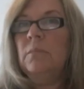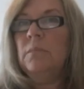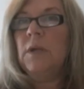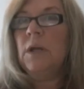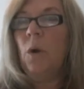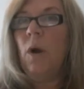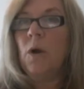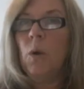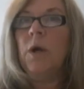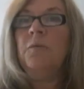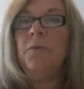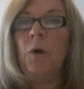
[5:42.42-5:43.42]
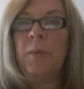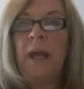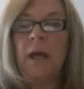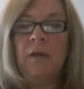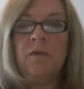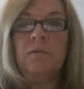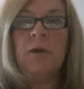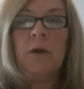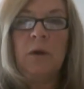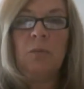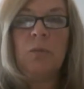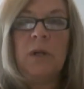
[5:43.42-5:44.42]
You know, agoraphobia is a
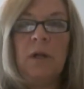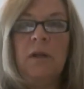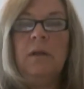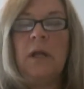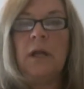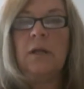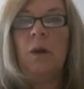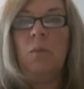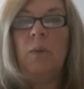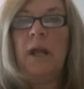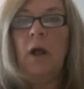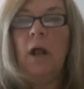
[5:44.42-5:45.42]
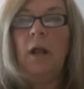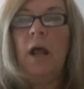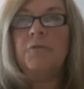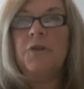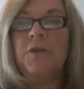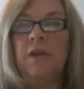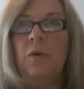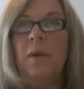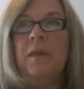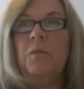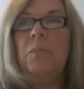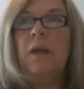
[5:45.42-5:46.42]
very real thing that we all have to deal
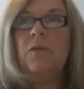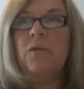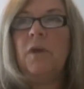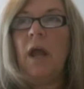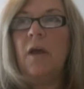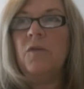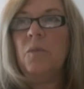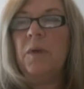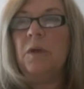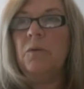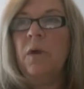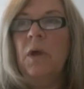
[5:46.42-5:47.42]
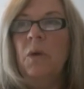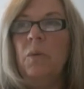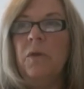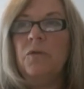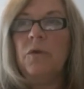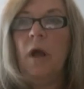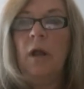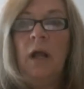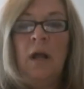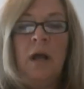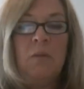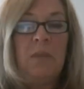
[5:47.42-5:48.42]
with in benzodiazepine withdrawal.
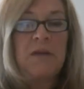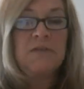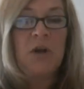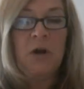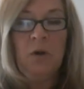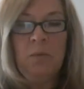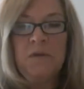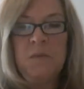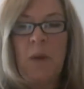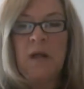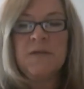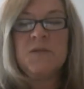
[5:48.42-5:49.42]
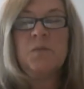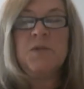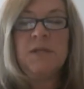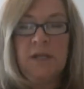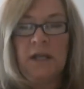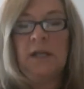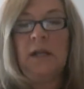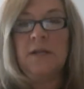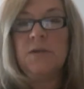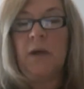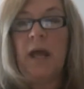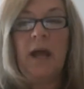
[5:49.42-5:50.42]
My startle response is
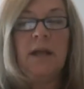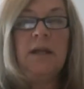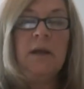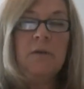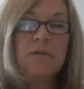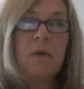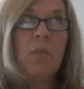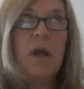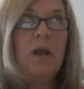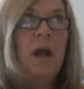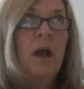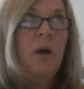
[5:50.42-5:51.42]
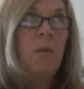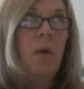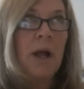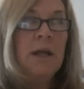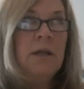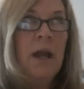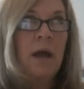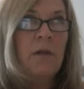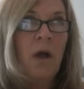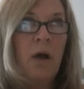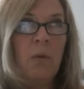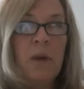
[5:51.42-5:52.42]
ridiculous, okay? I can hear someone walking down the
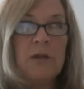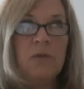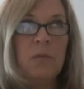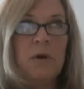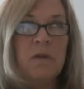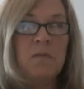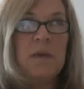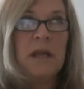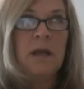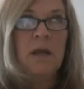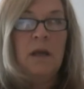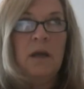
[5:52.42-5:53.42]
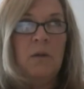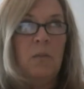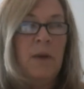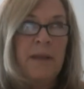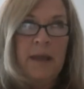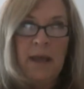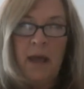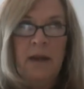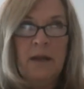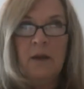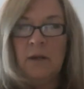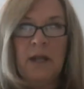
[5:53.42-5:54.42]
hallway towards me. When they get
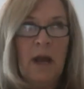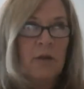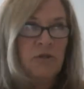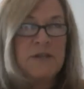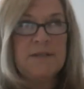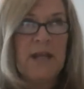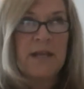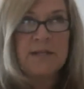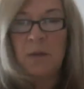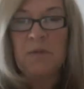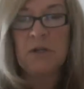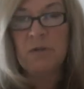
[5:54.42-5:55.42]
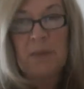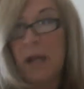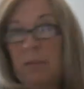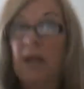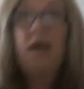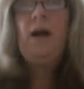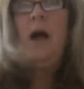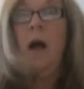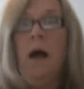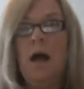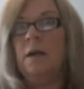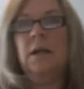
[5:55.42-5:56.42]
here and they actually say something to me, I'm like,
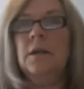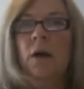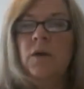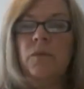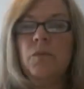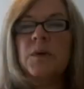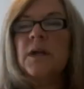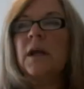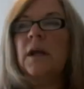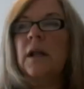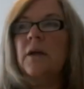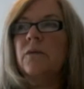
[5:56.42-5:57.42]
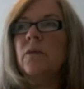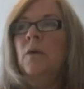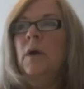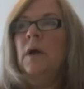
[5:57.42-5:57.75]
oh, you know, it's ridiculous.